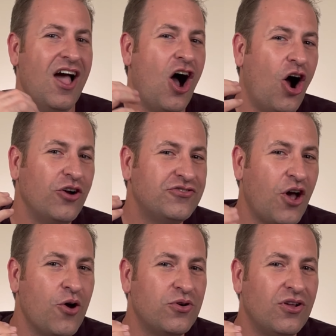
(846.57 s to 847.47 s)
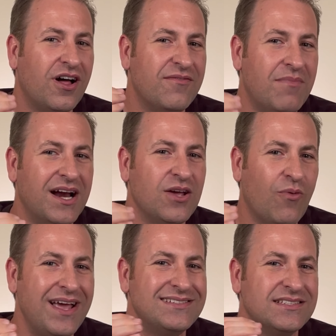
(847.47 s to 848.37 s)
our total of money
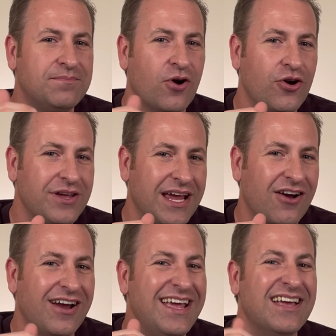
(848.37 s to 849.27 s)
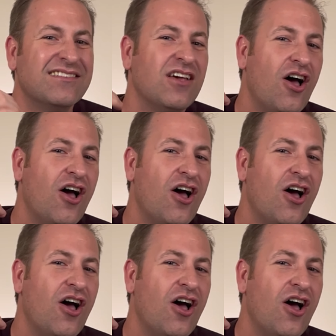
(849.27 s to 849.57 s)
wasted per year is